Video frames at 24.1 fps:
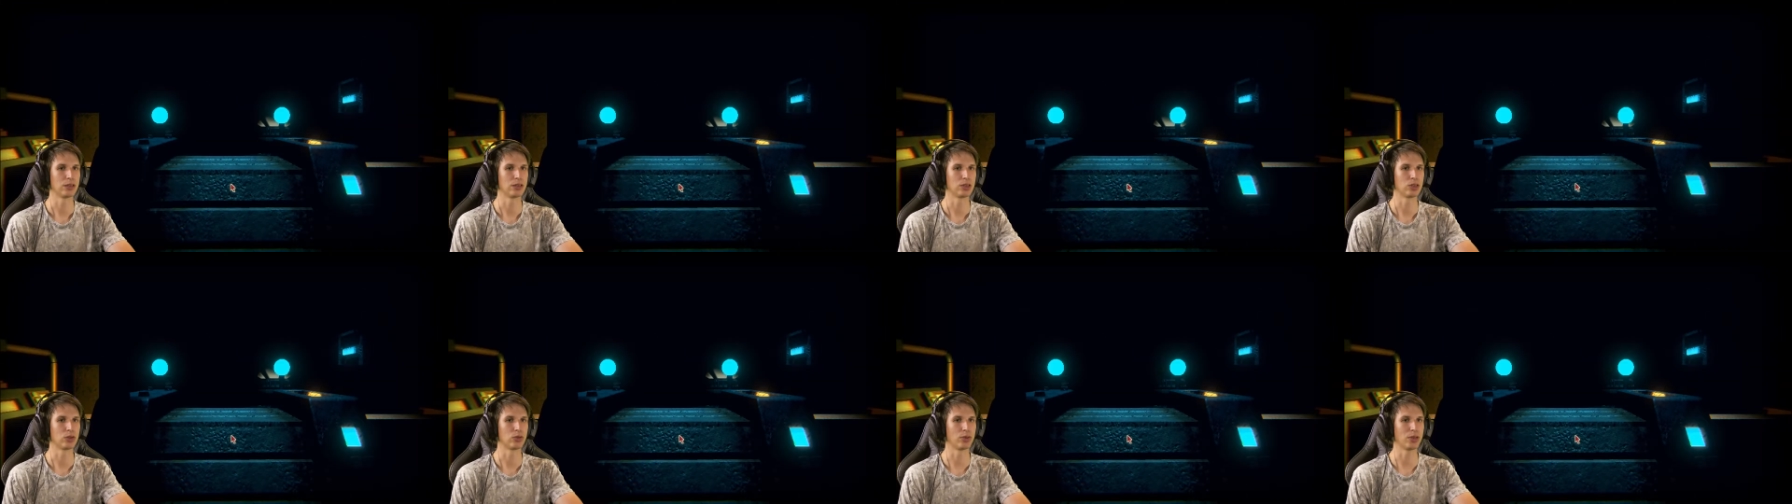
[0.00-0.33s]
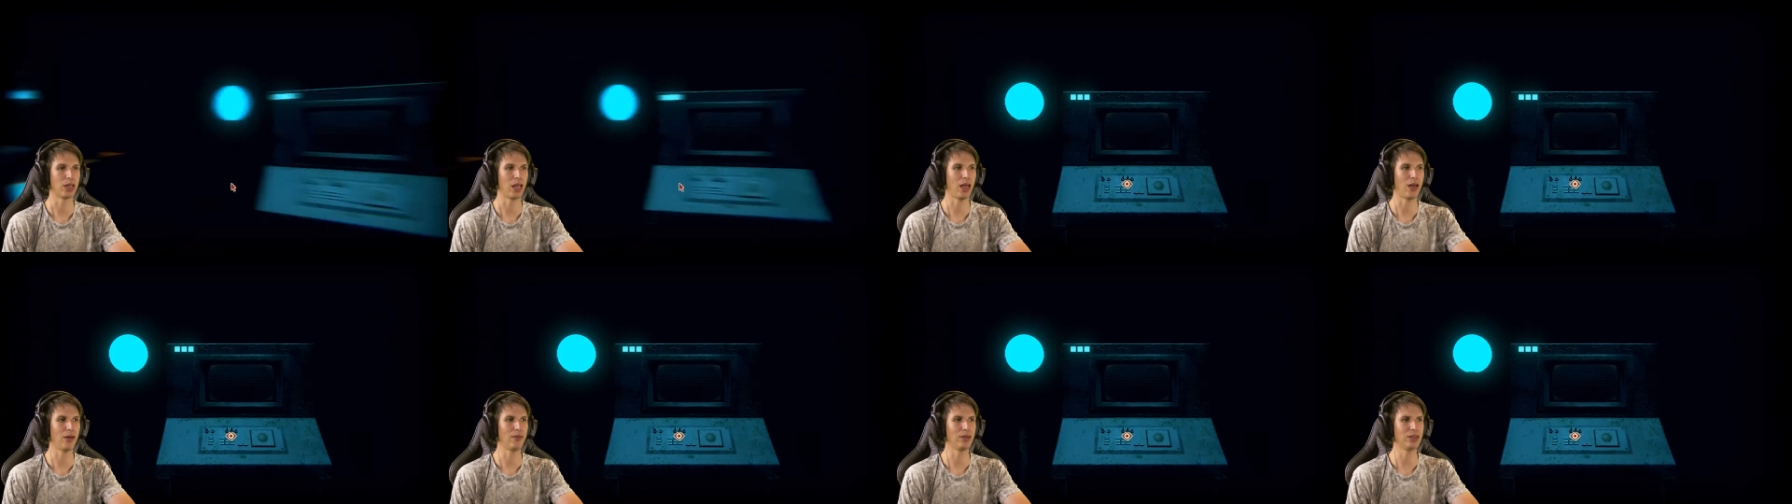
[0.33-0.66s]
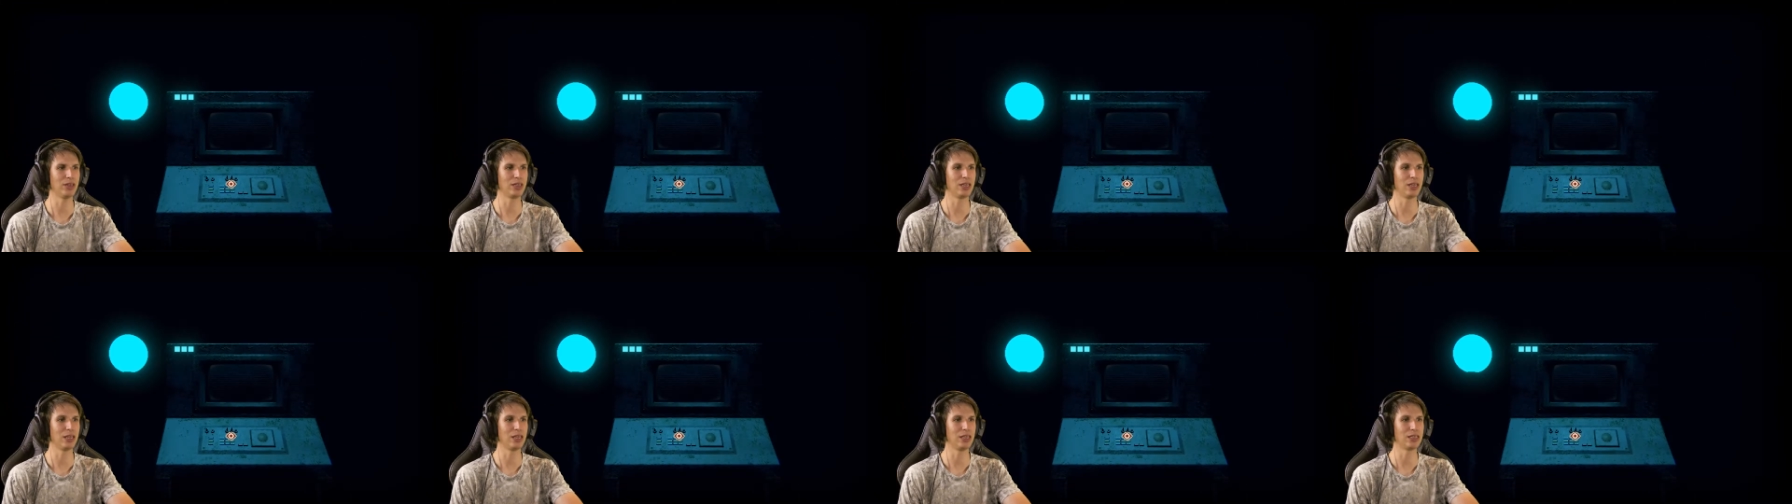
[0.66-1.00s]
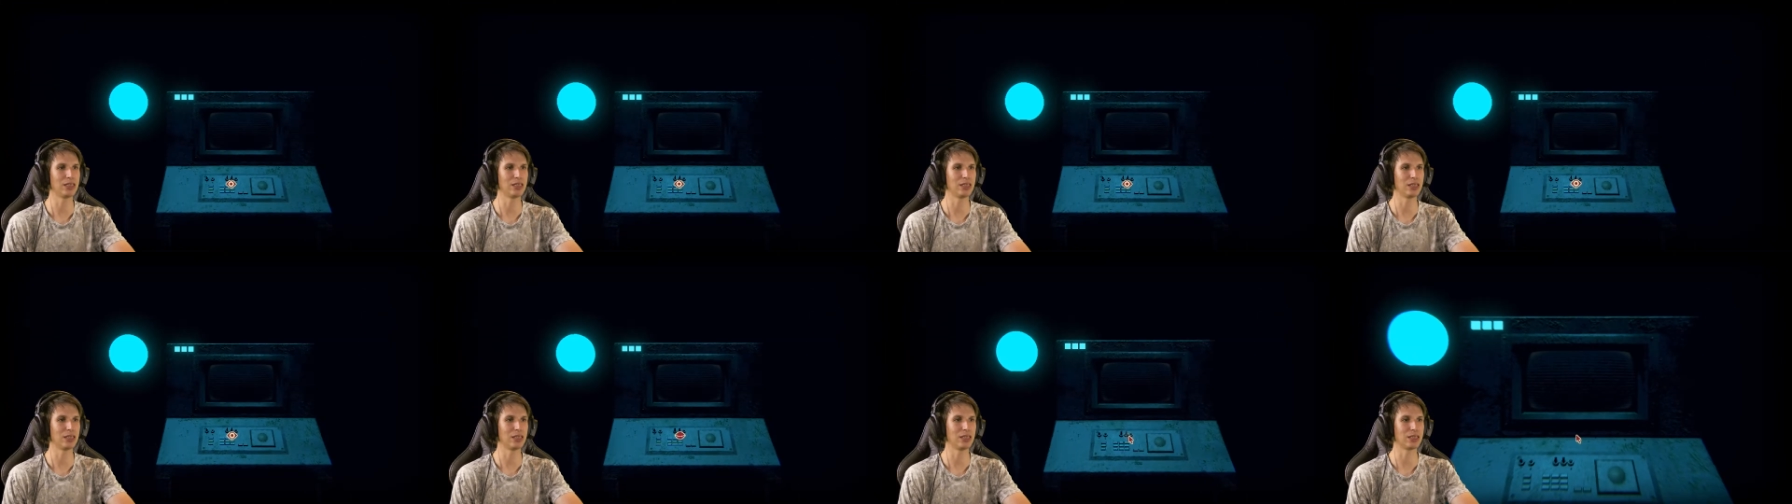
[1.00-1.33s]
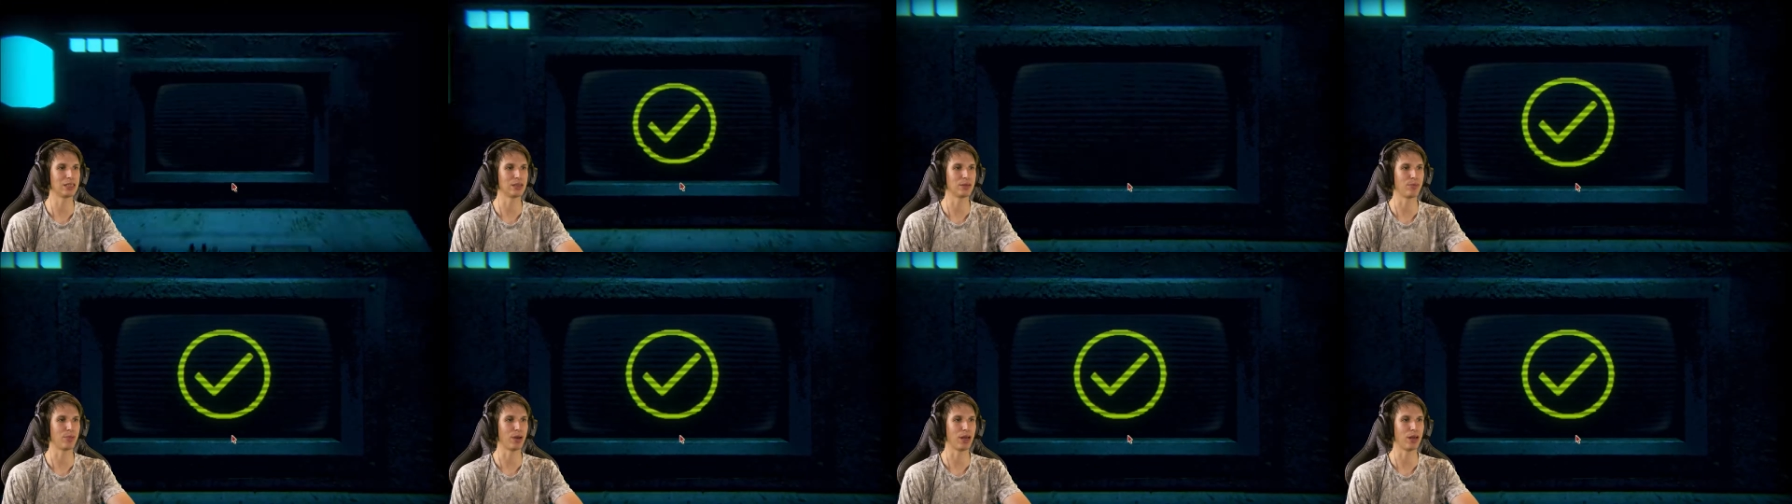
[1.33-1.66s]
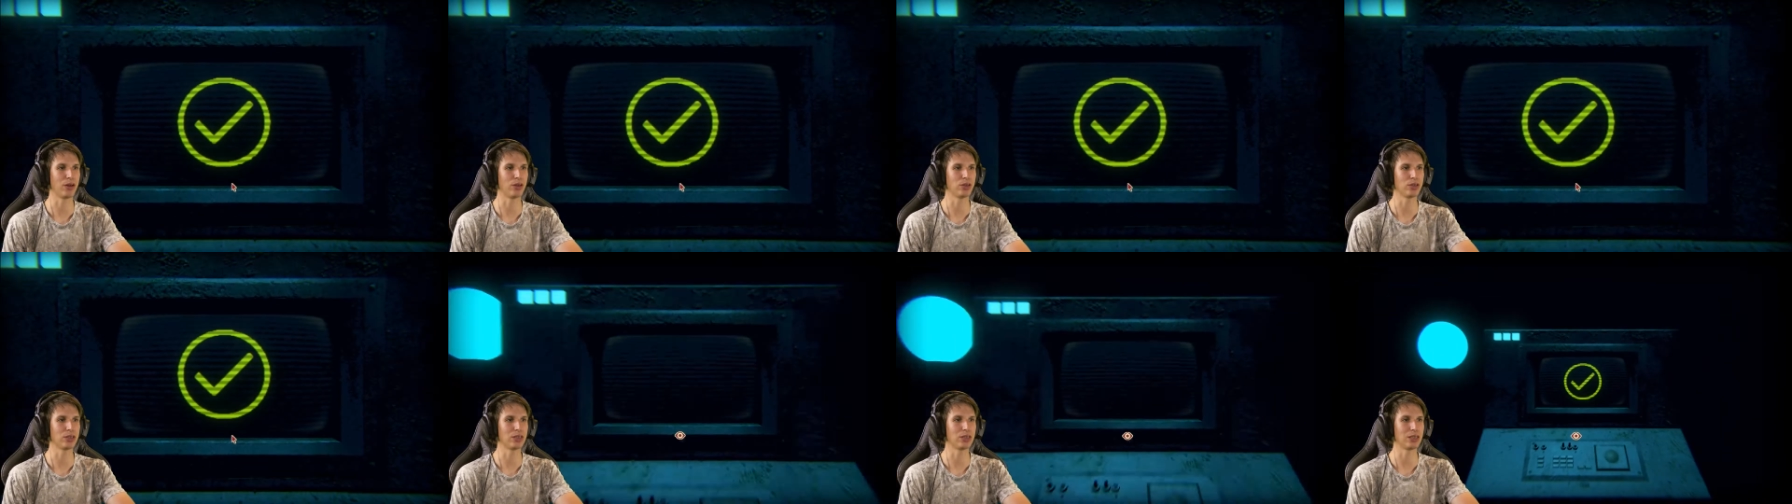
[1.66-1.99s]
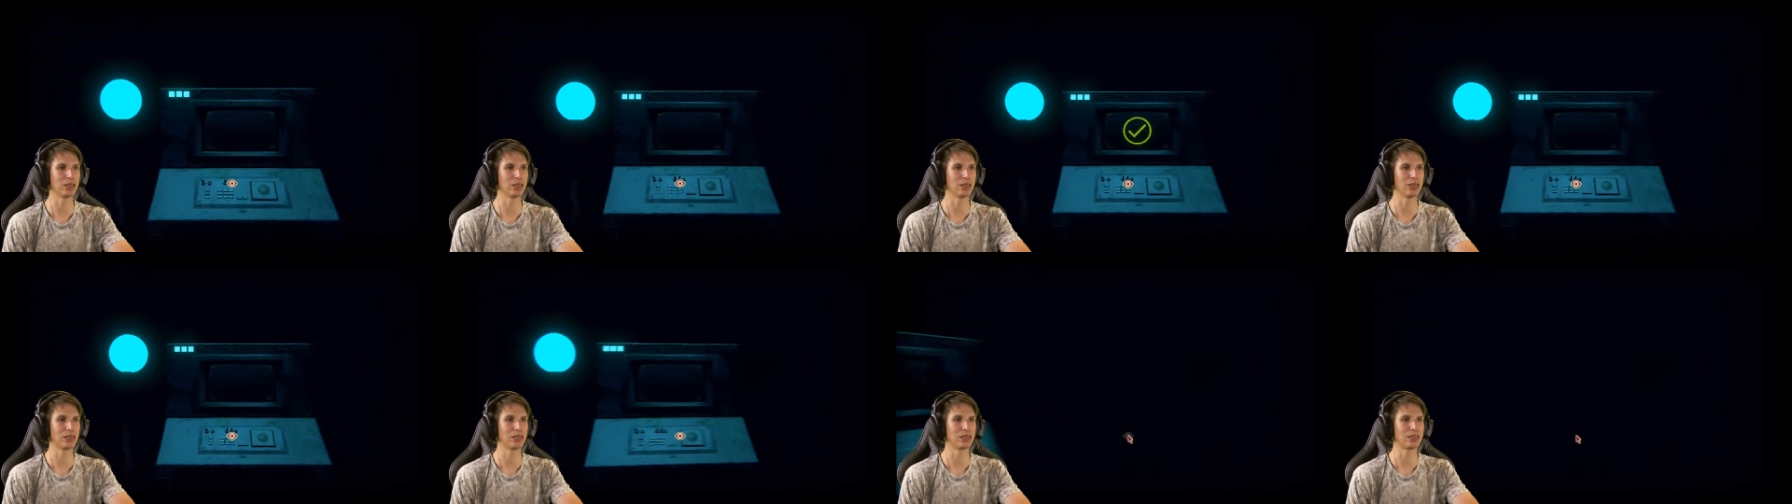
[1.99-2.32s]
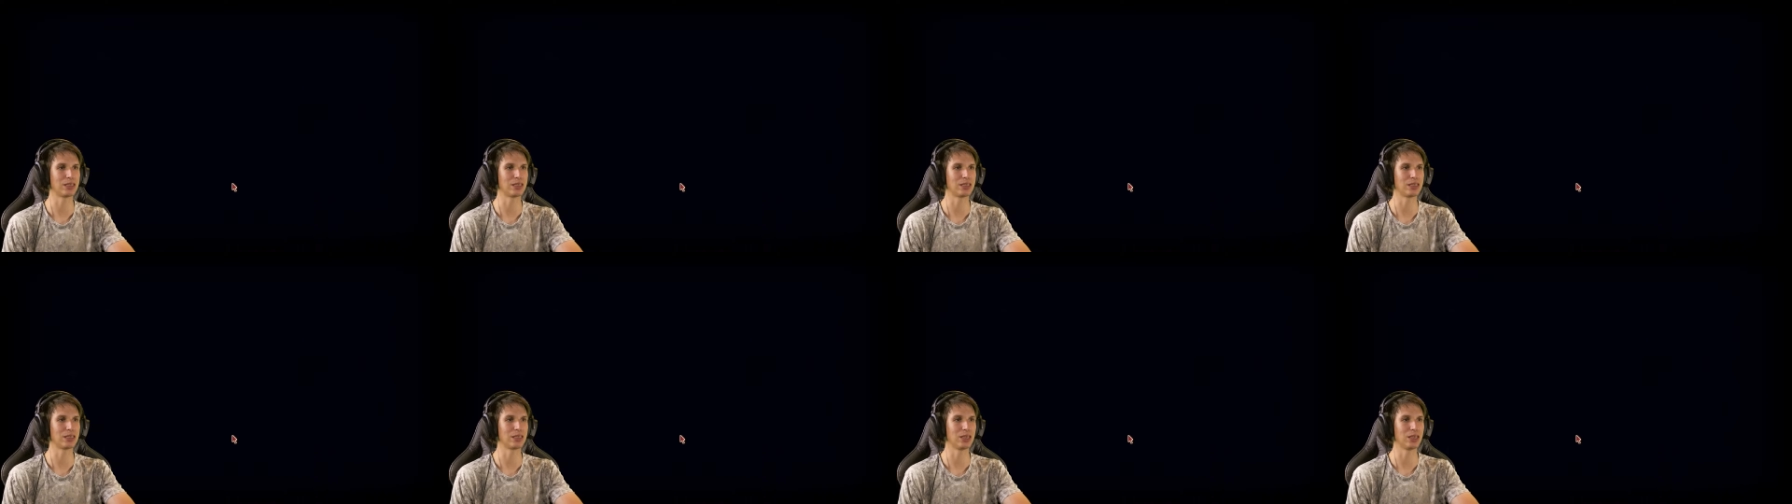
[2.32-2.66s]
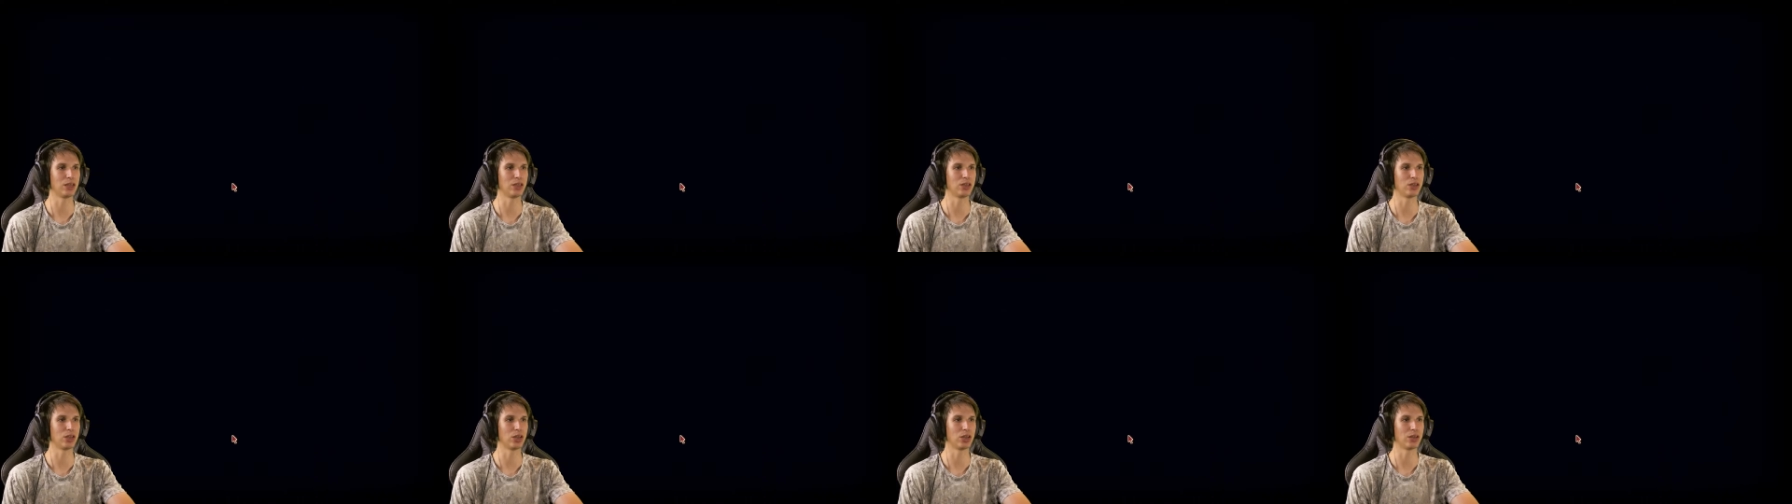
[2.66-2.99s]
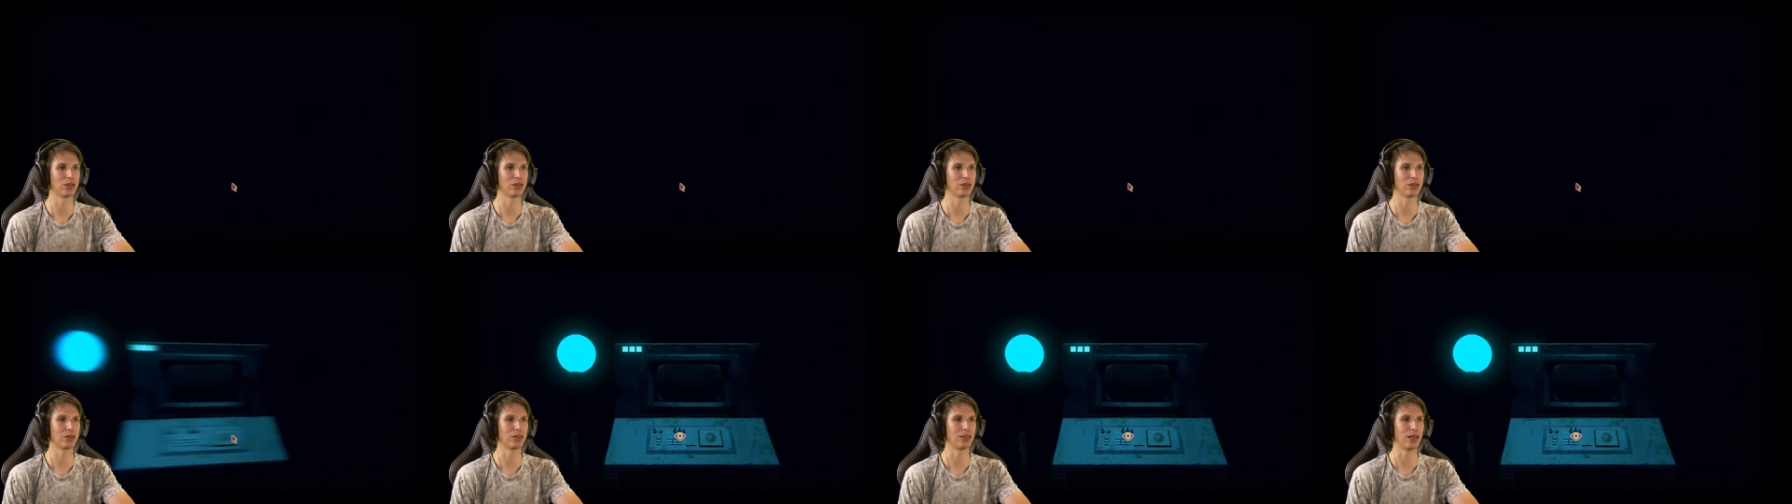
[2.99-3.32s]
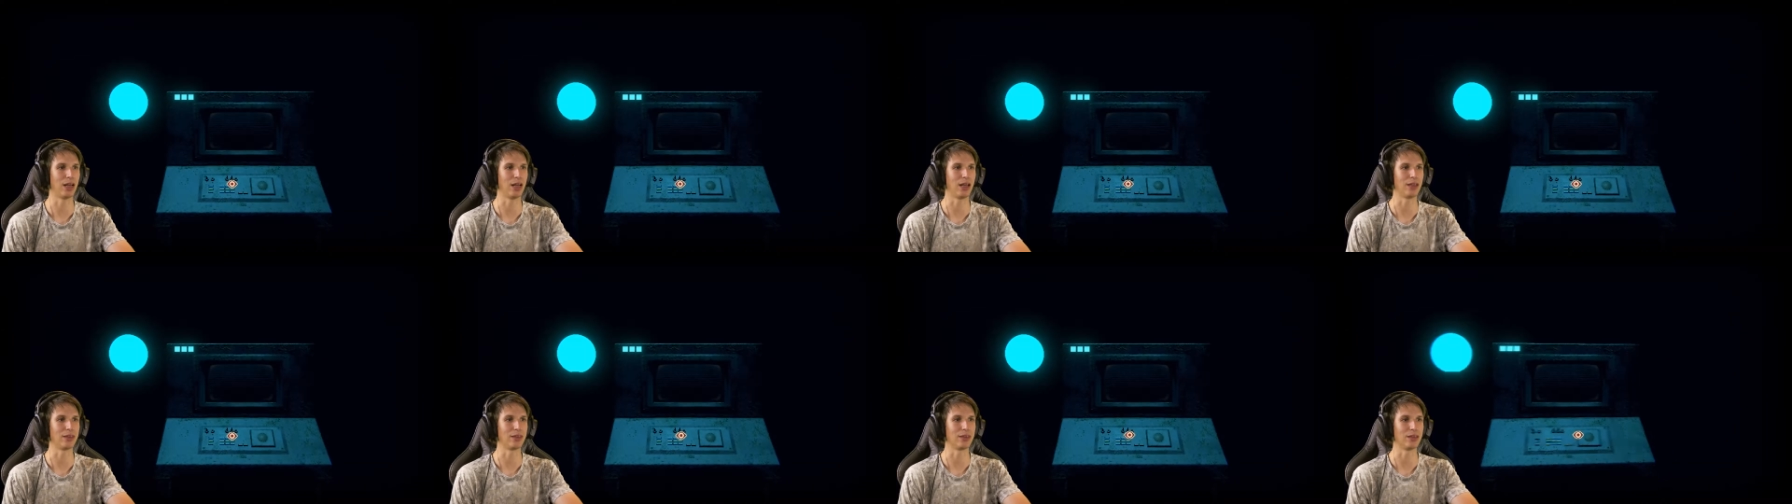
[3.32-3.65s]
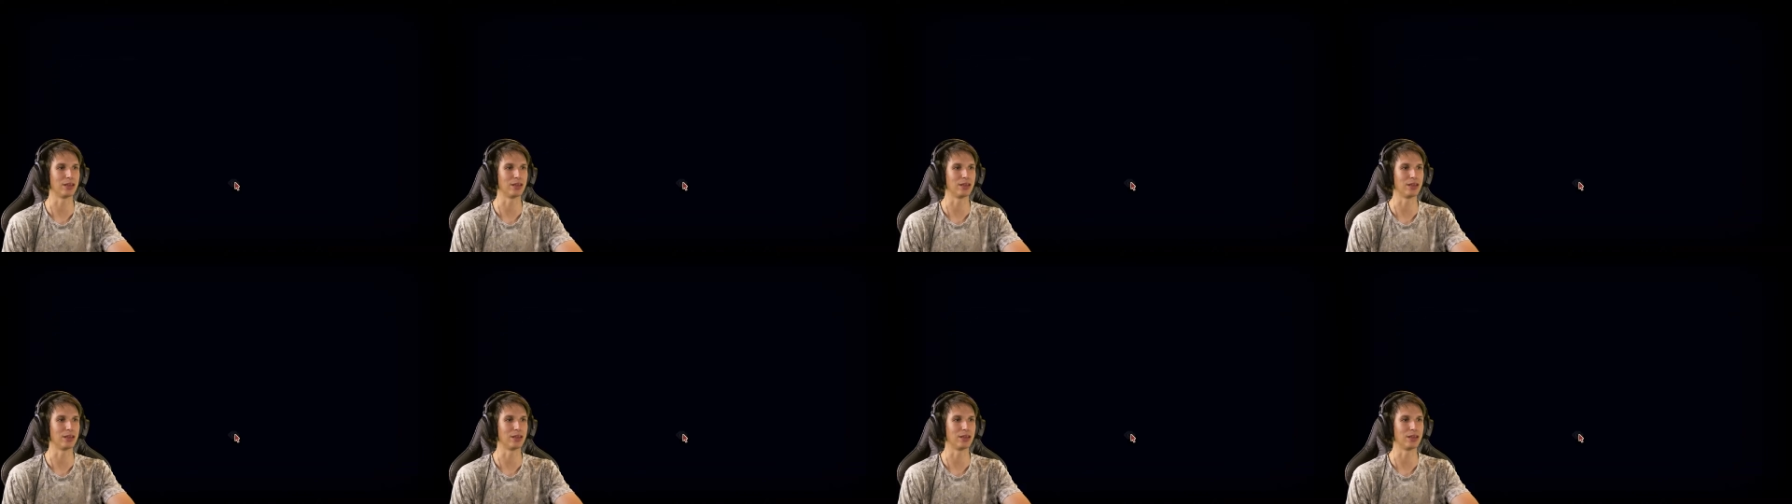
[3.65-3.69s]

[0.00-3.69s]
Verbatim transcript: So whatever this is about, it's still not done.